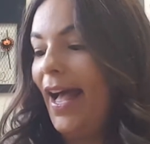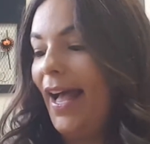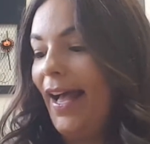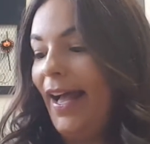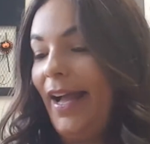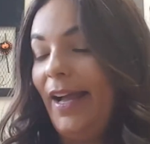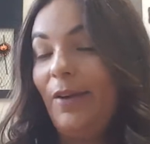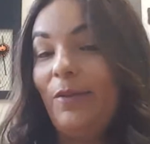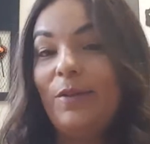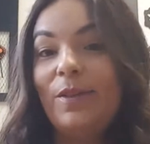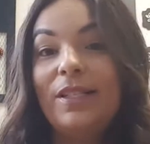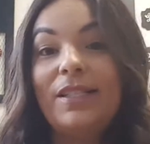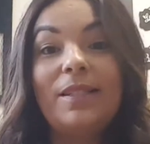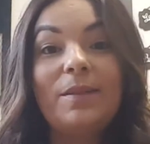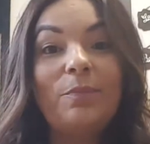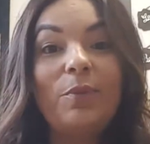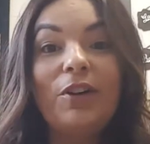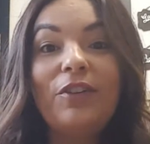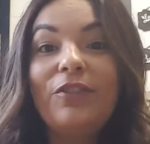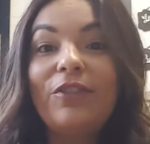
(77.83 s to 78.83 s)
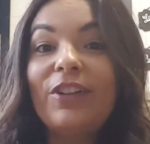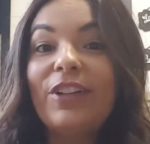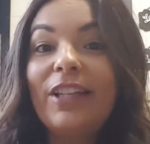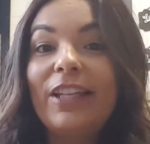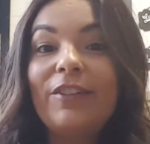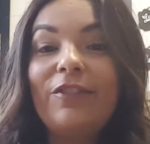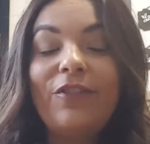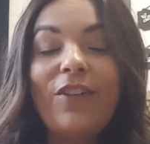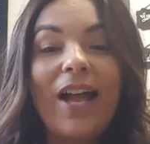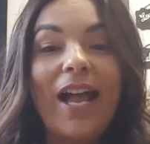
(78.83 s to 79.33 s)
I was
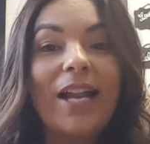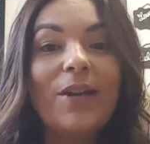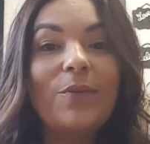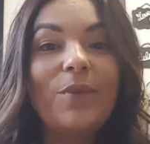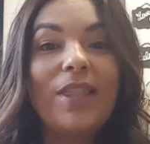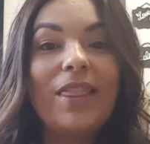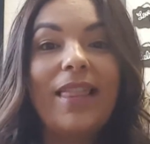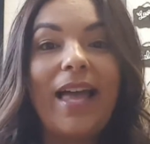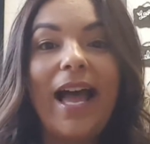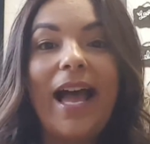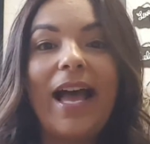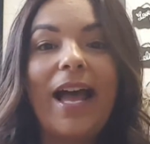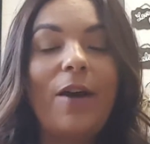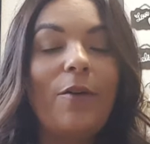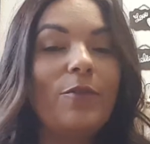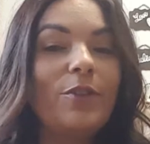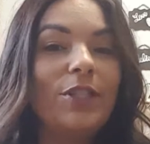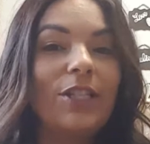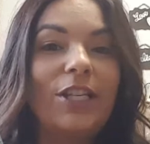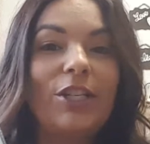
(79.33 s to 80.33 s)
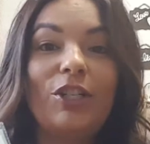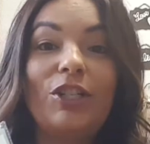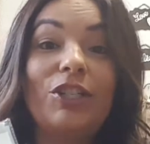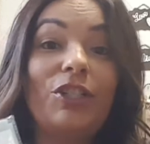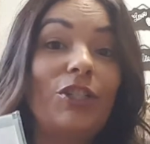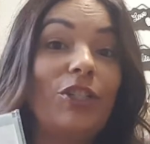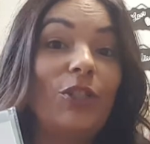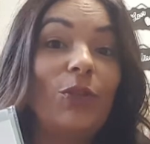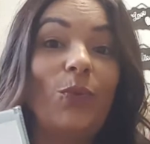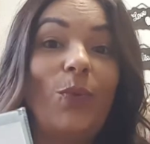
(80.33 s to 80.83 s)
perfectly fine with that. I was going to
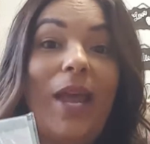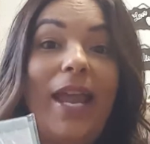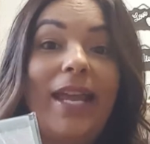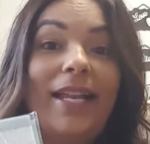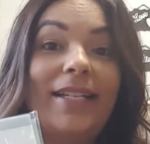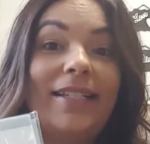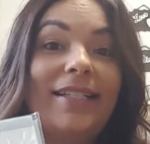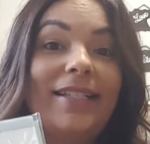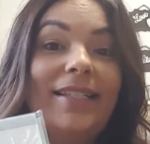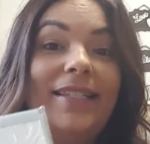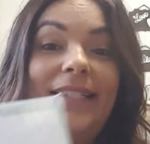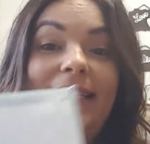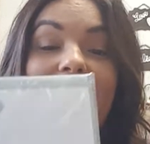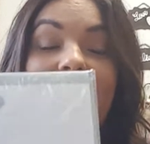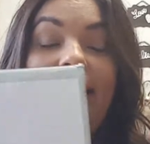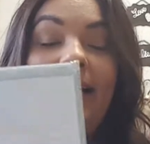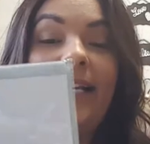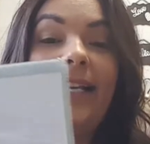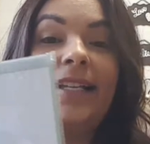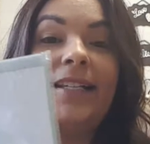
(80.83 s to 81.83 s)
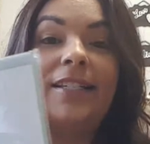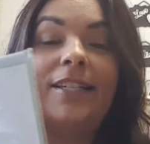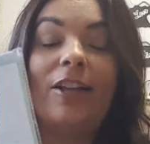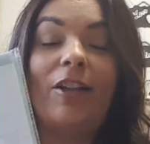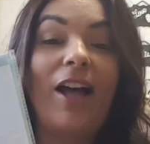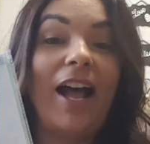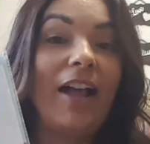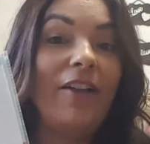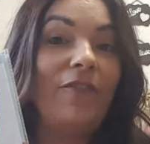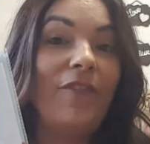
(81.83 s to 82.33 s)
just wait and see until
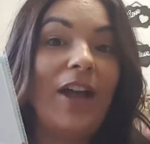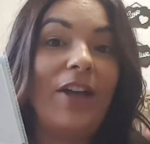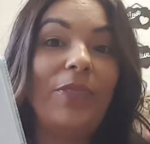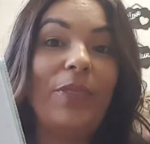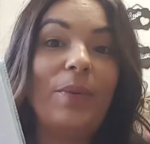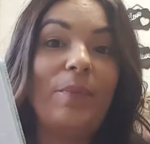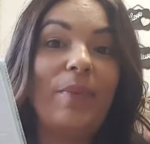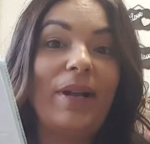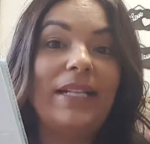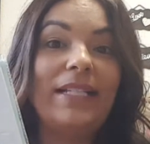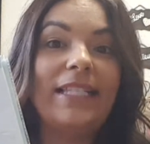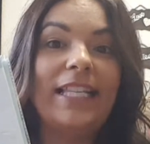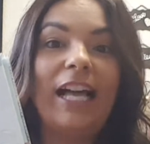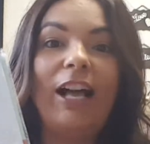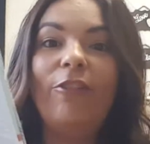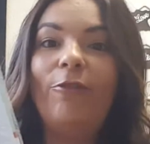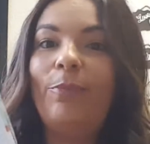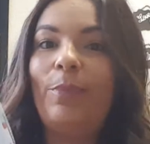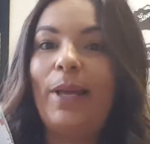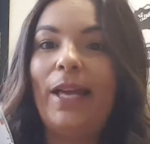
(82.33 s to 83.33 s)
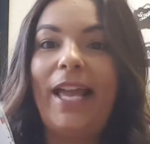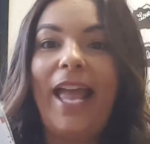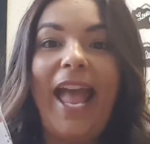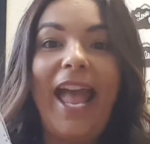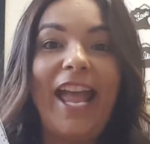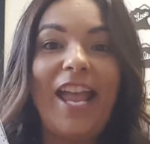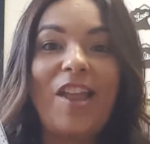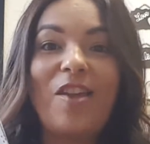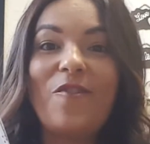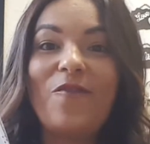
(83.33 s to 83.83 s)
I found them myself, but
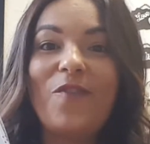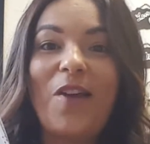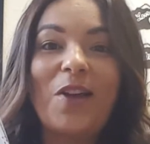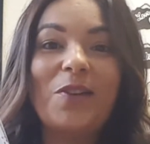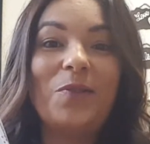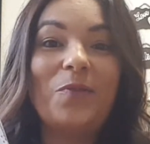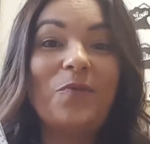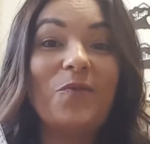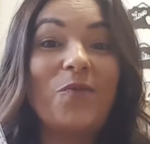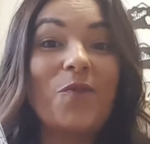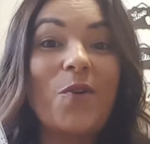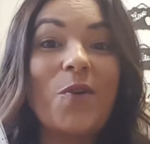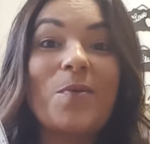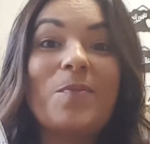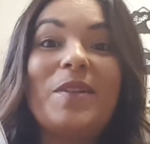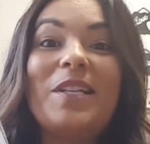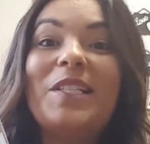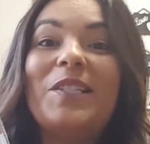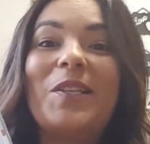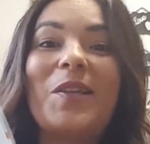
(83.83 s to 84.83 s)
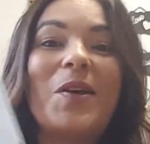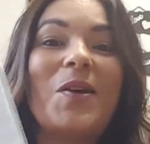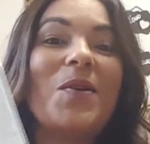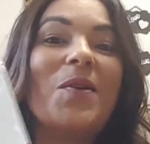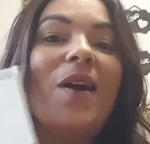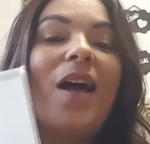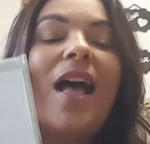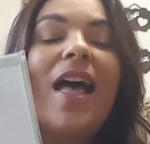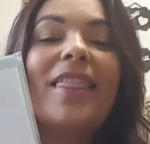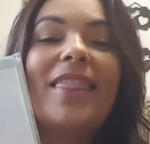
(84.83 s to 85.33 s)
hey, you found them for me, so
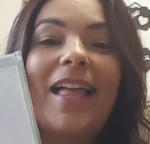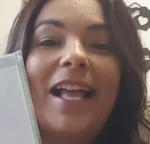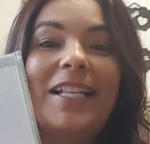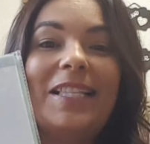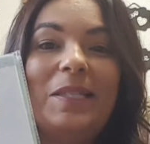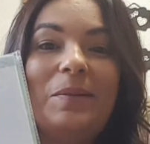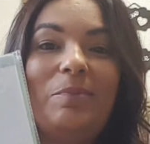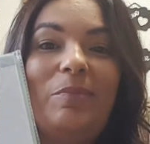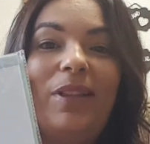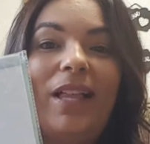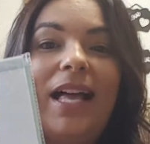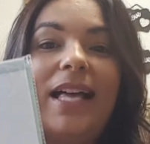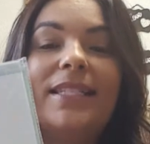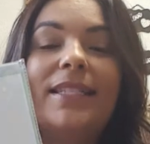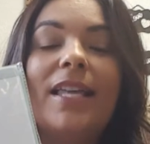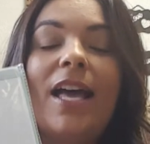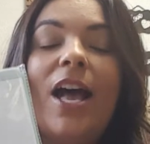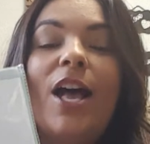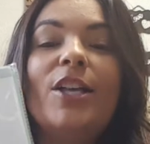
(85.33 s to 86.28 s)
that's a plus.